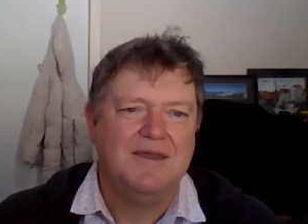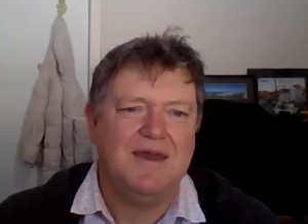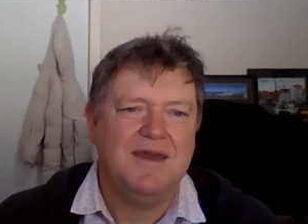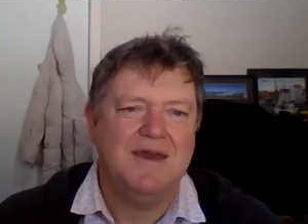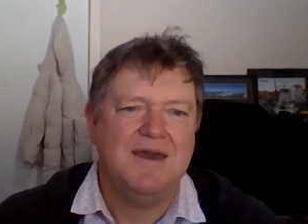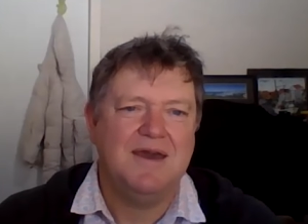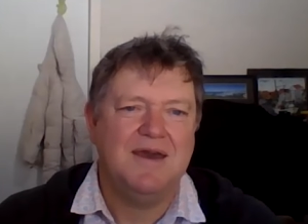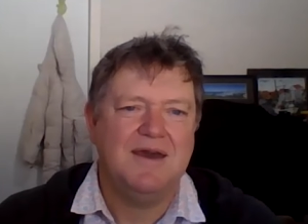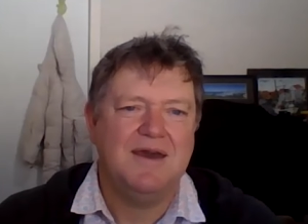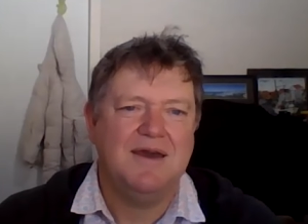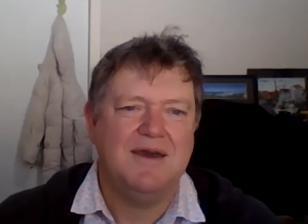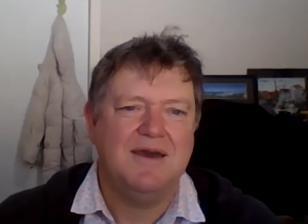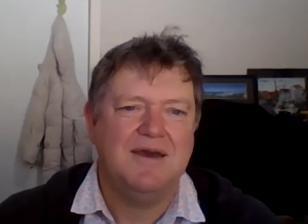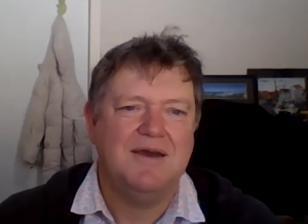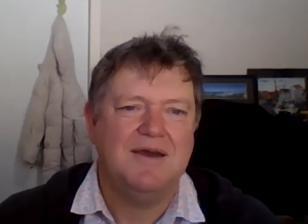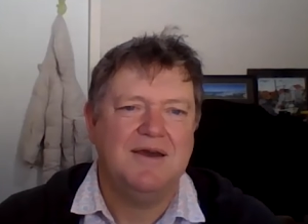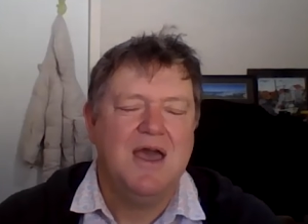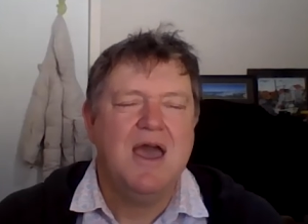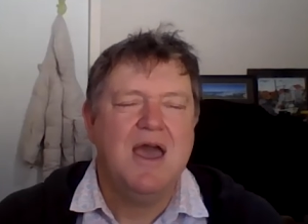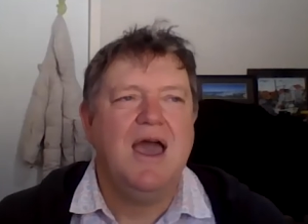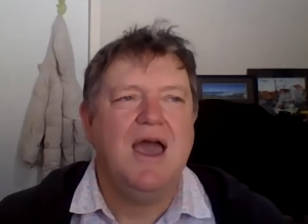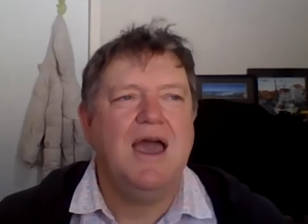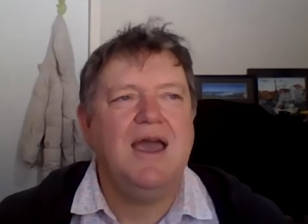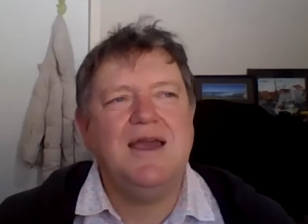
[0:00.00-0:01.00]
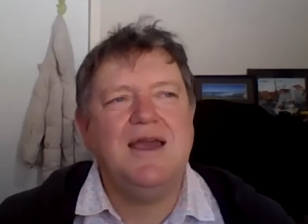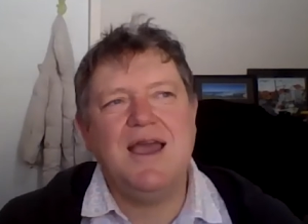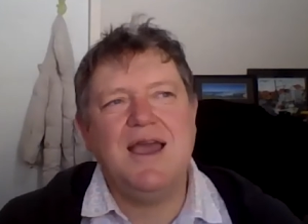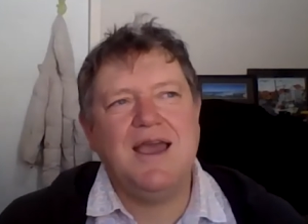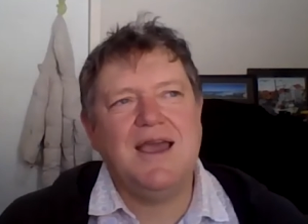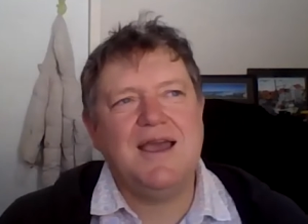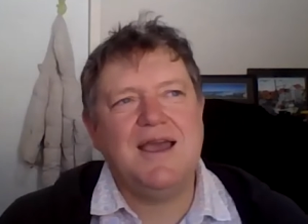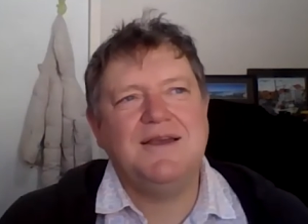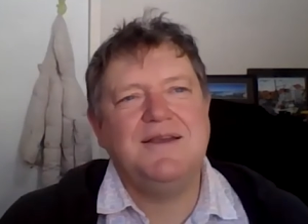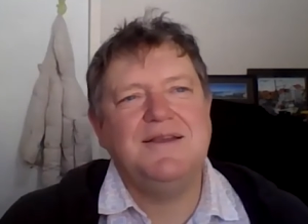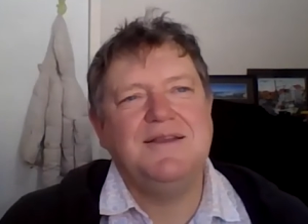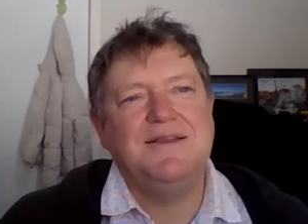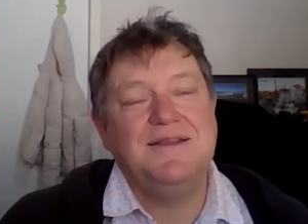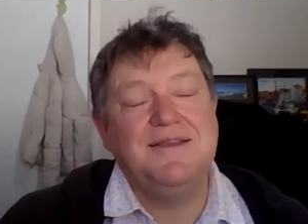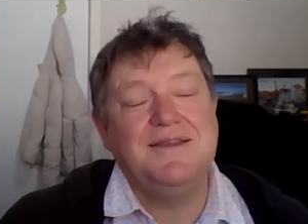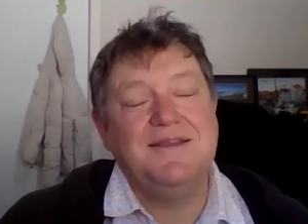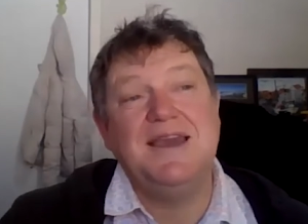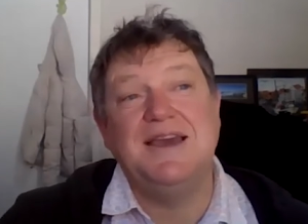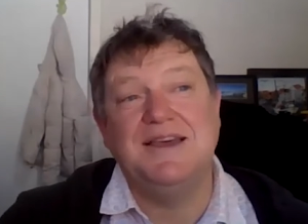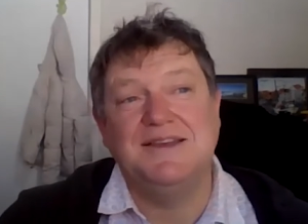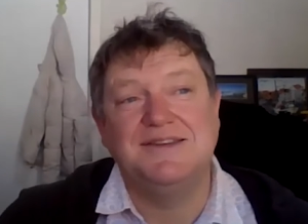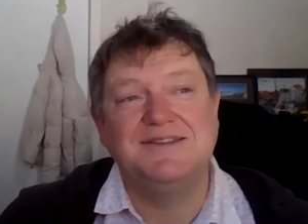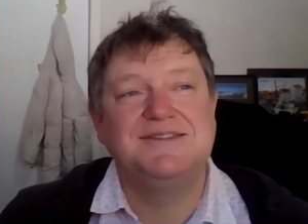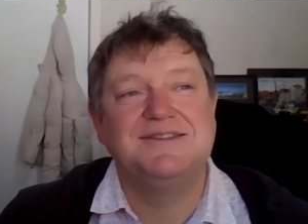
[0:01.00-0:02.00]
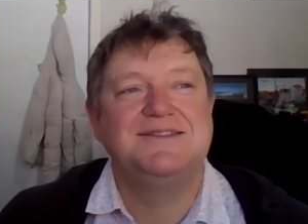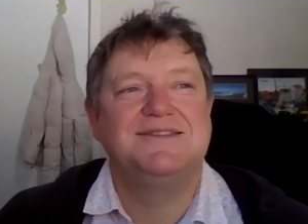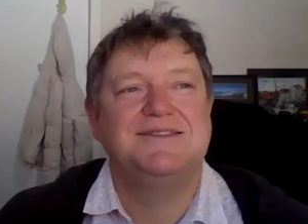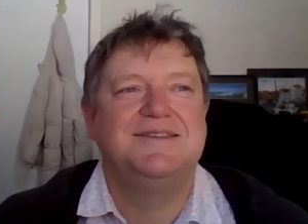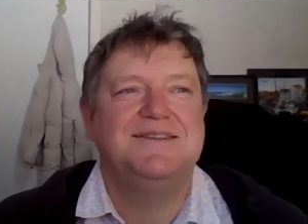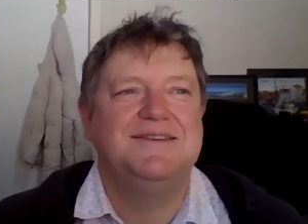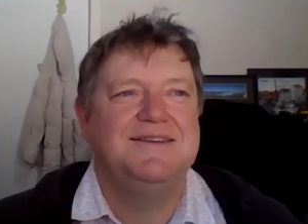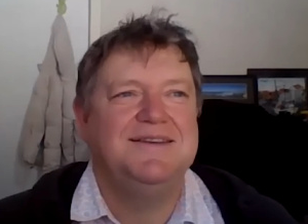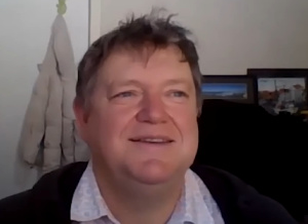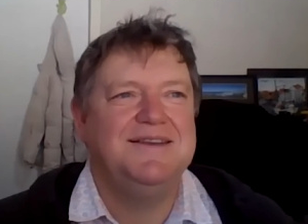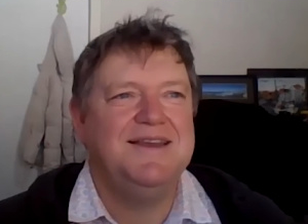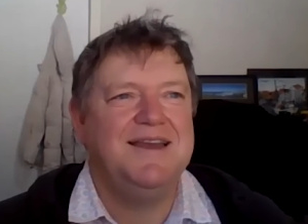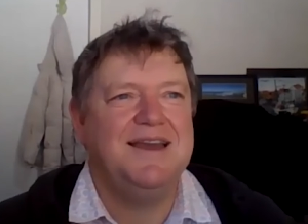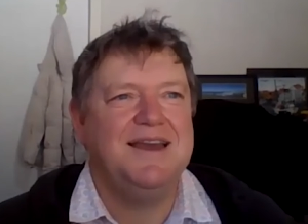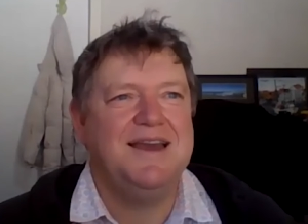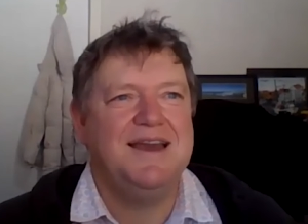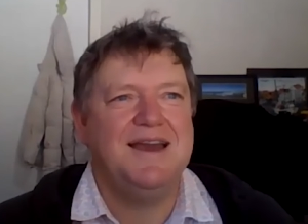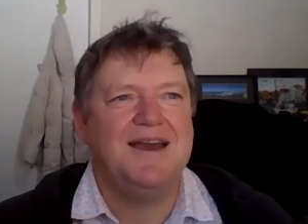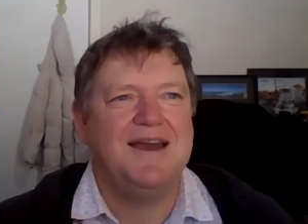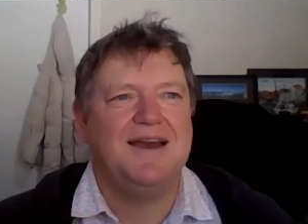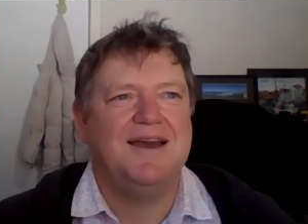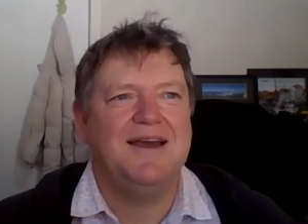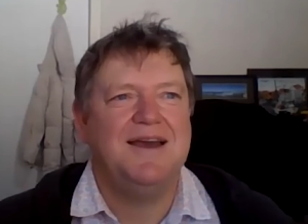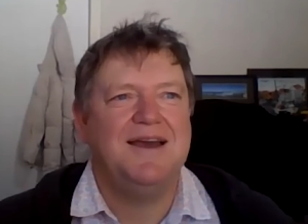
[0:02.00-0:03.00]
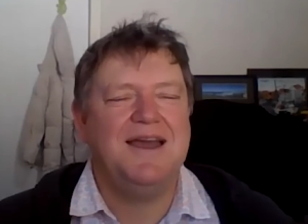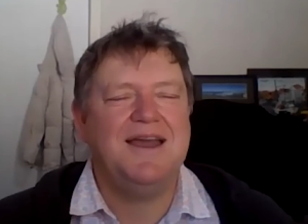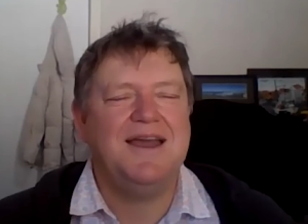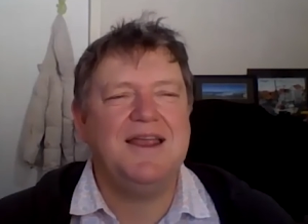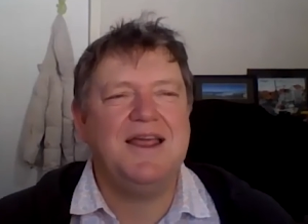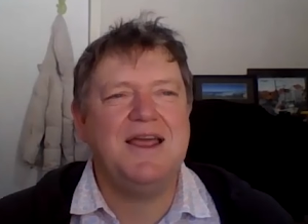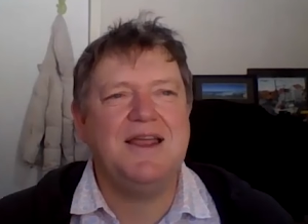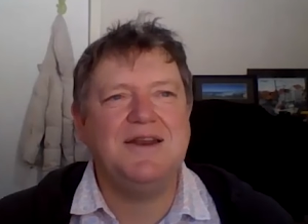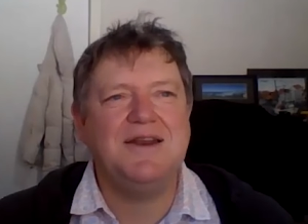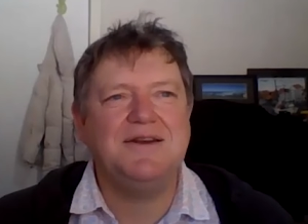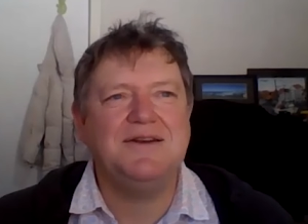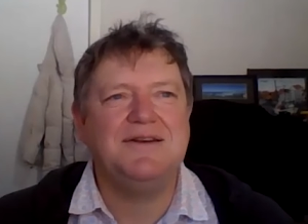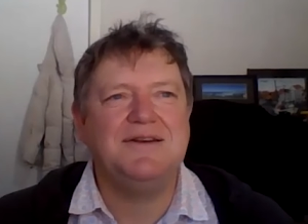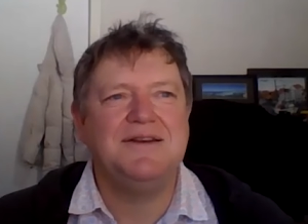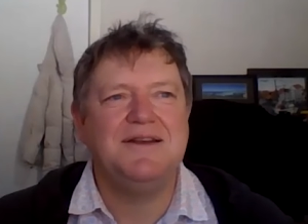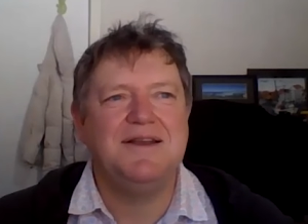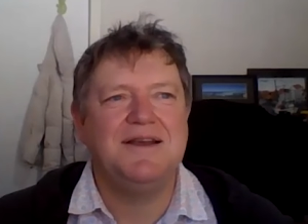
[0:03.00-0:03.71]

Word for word: Yeah. yes. Yeah. And, and